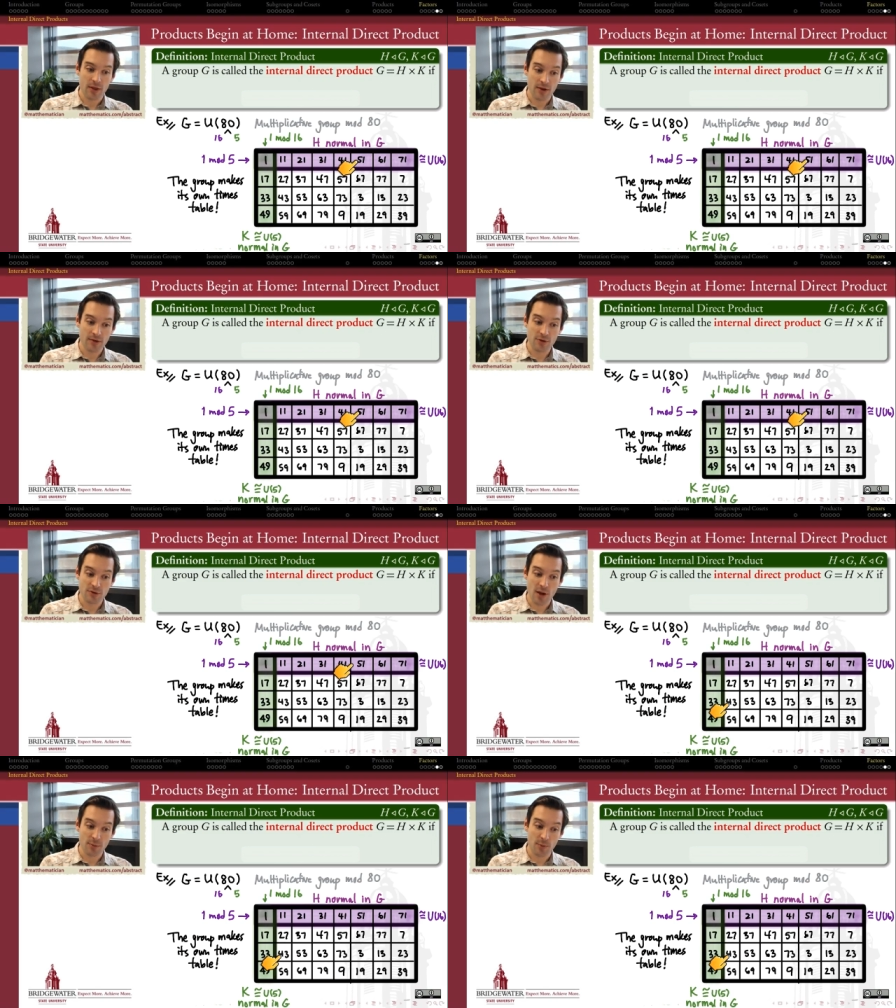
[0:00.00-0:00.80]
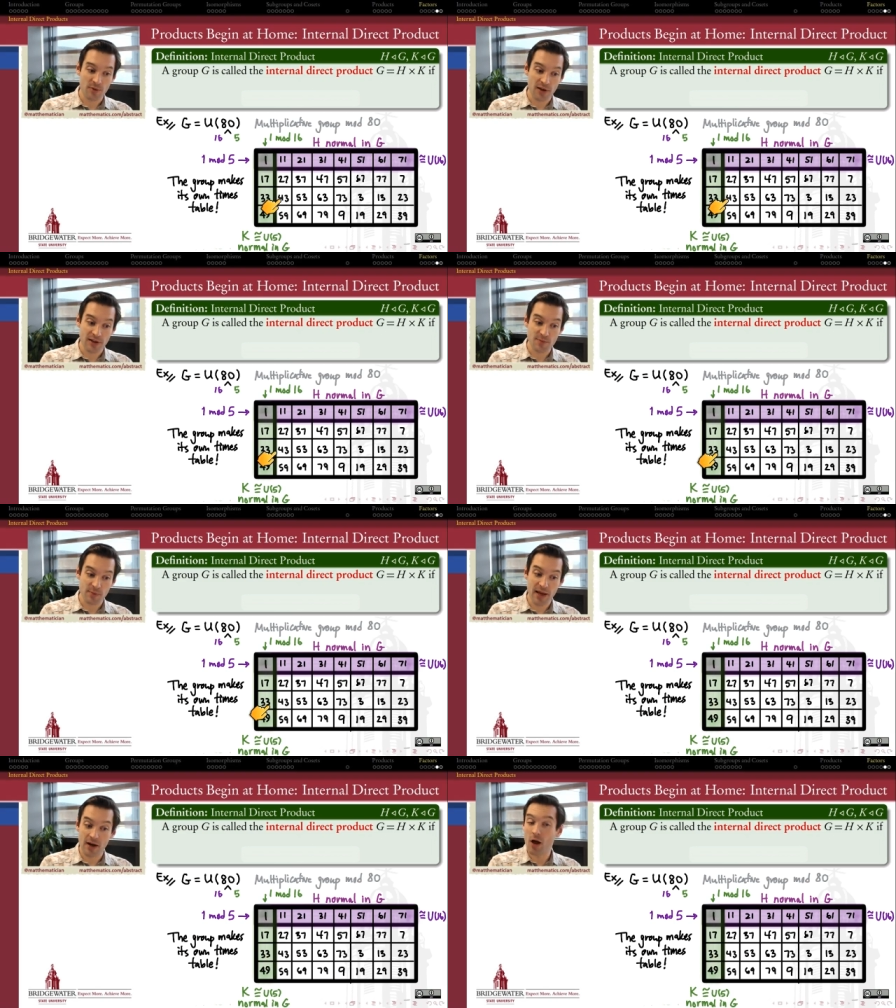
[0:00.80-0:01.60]
these two subgroups can
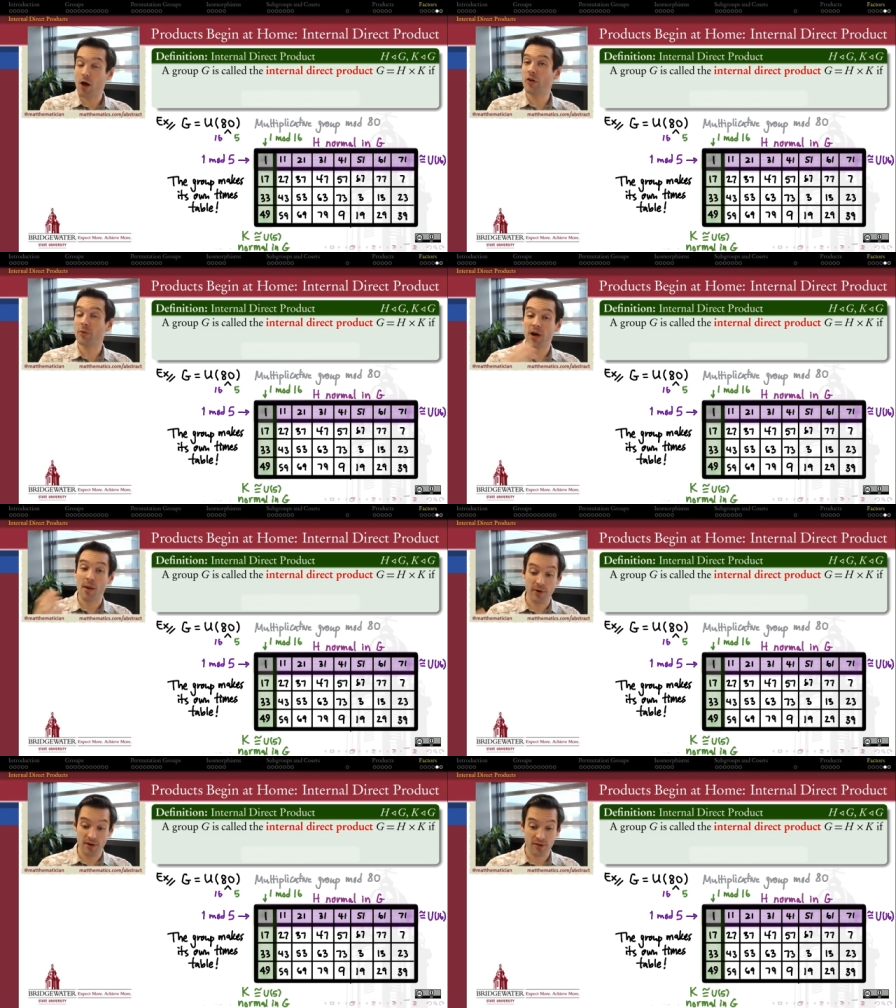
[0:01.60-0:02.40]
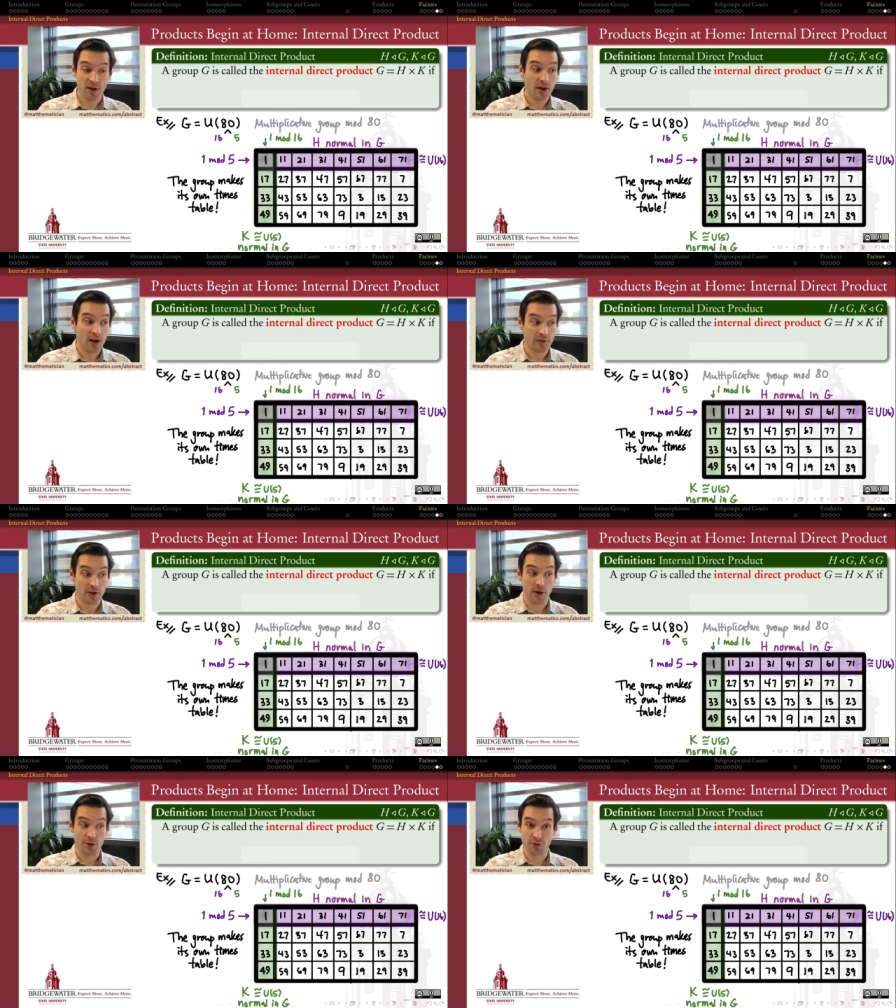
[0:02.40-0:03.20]
explain all the properties of the
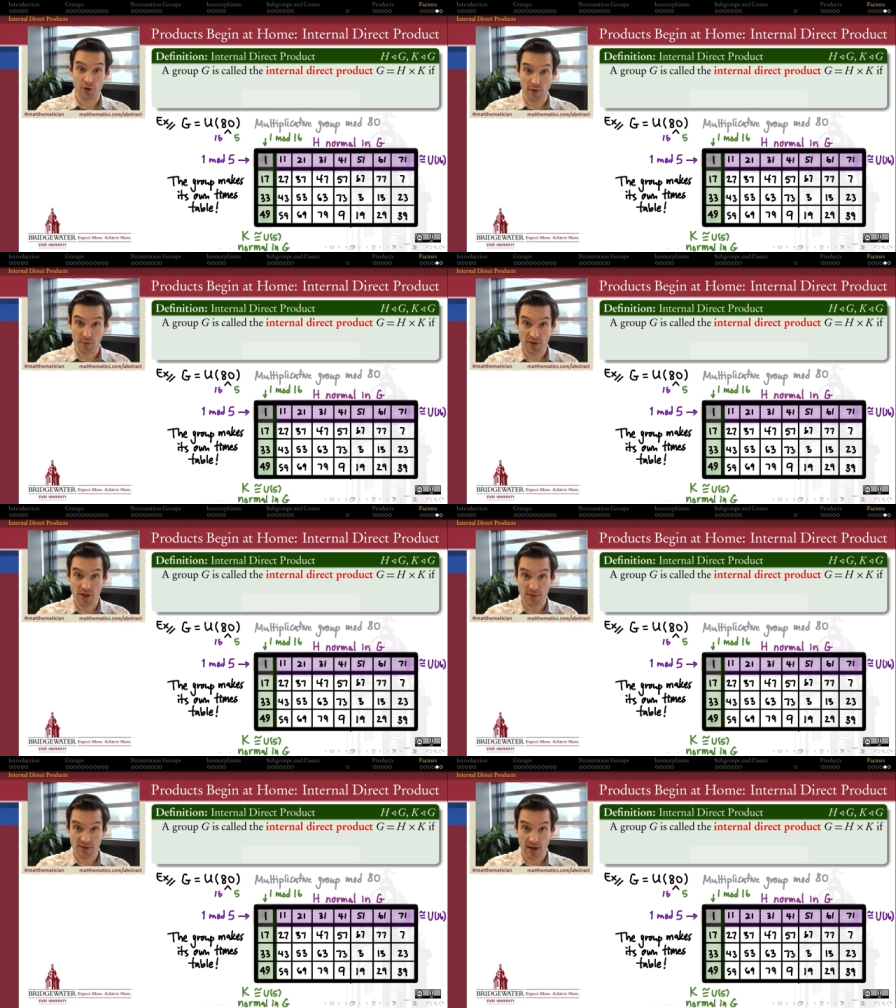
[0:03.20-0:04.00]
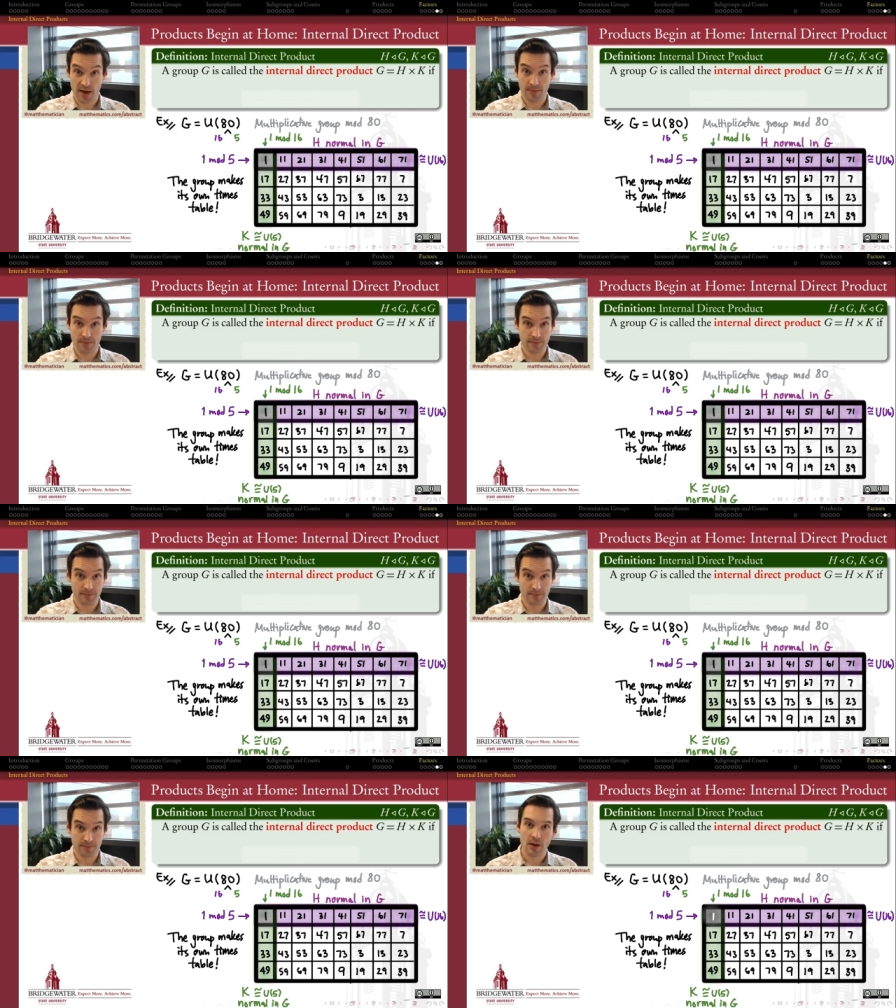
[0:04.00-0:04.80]
larger group in which they reside.
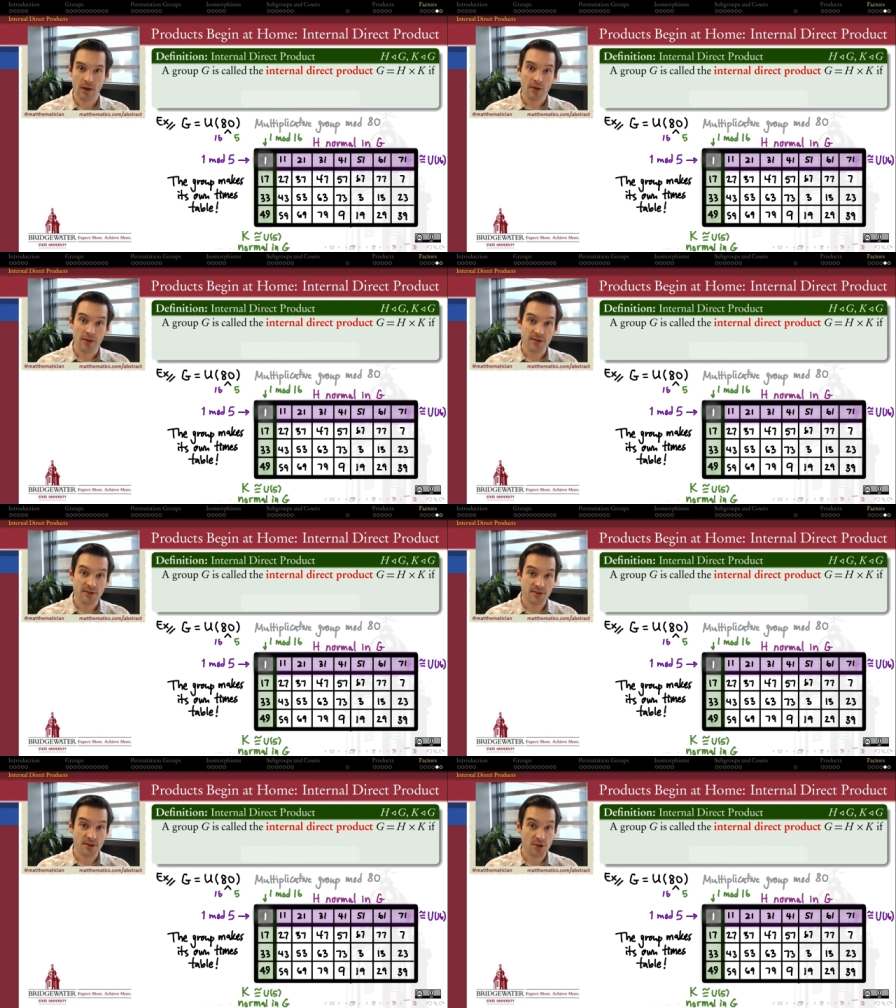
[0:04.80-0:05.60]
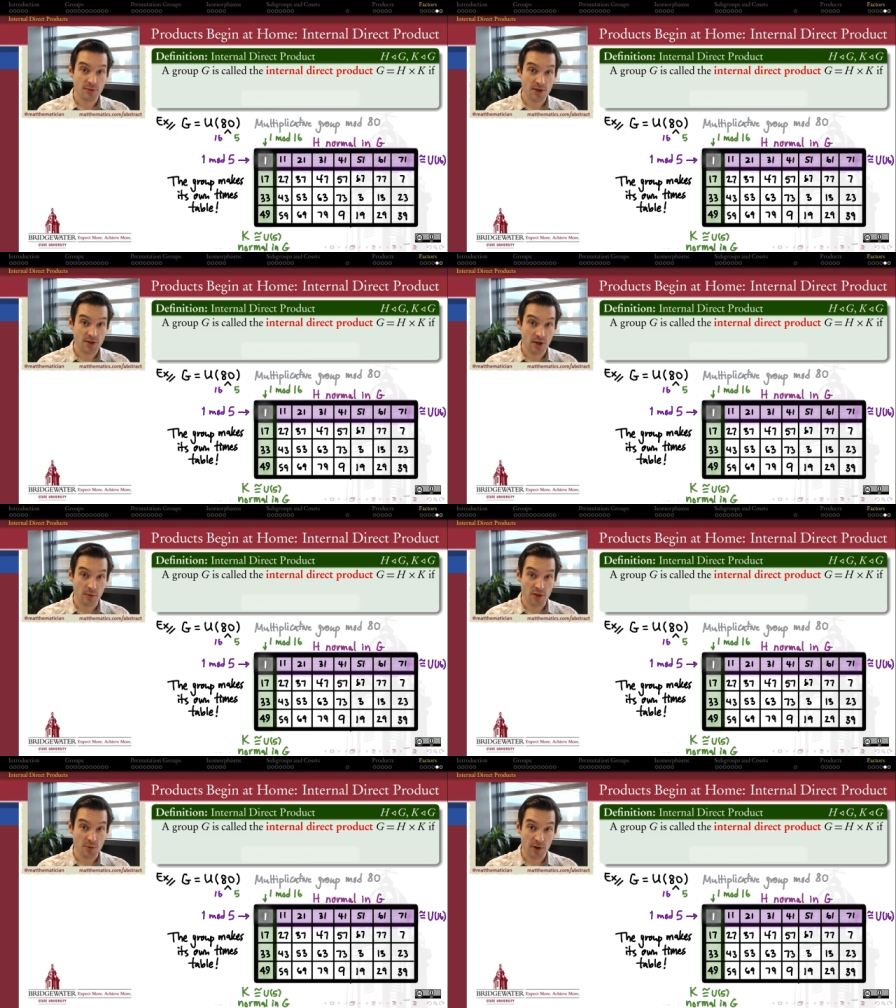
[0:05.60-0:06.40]
This is a situation
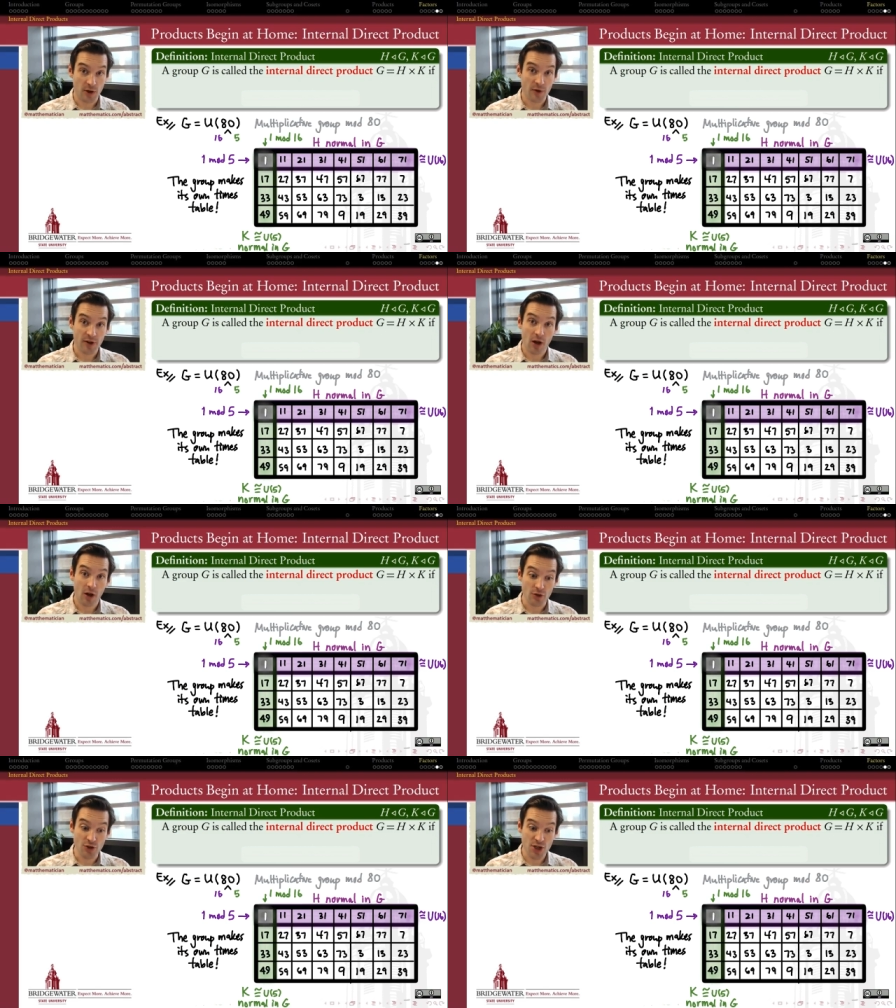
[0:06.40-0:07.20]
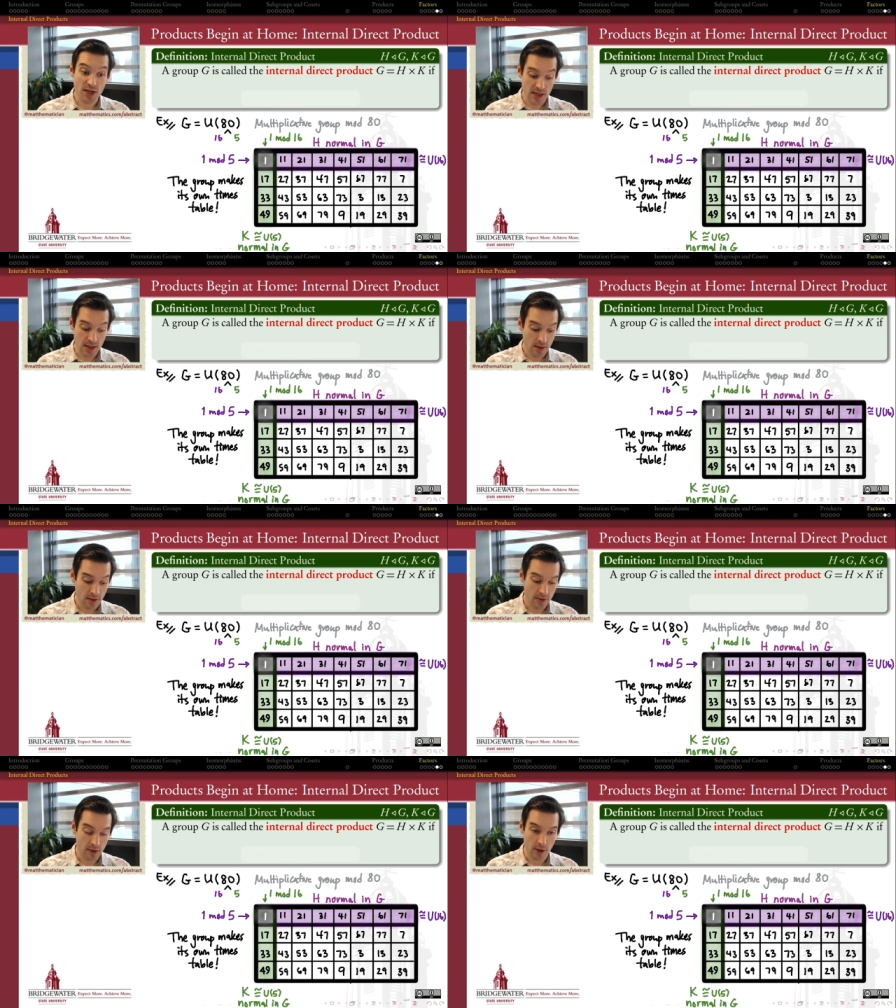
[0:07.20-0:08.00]
in which we are going to call G,
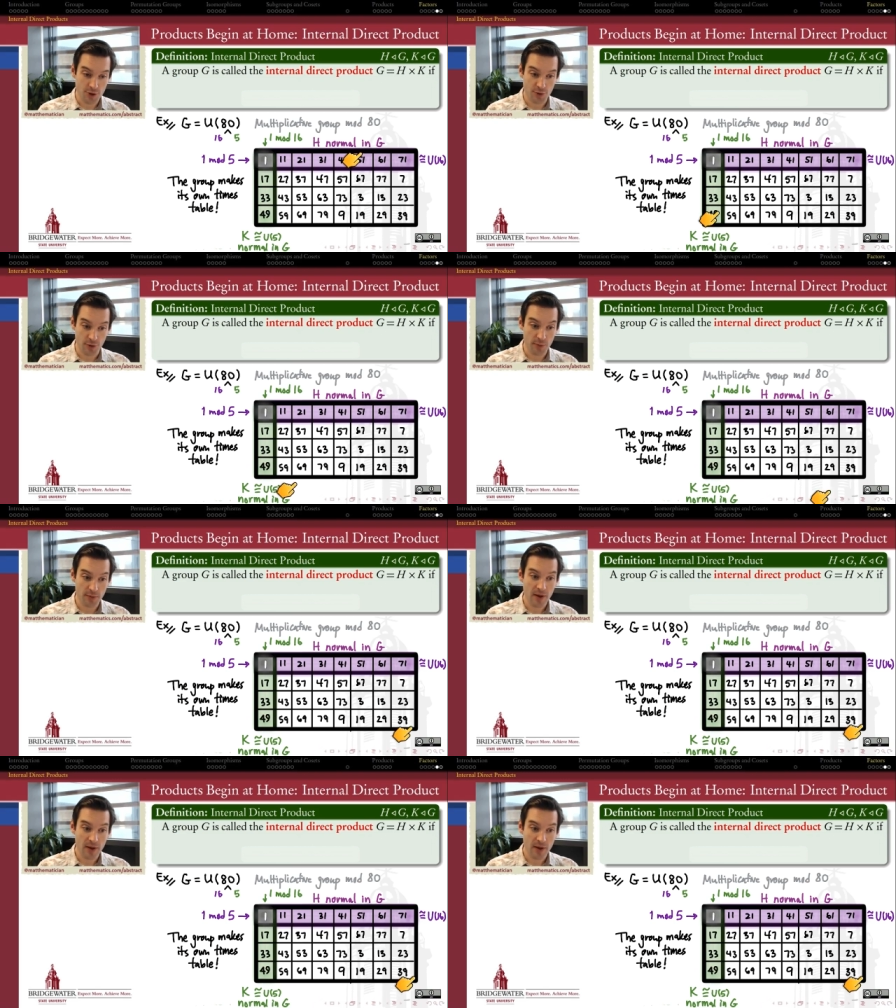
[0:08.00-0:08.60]
the larger group,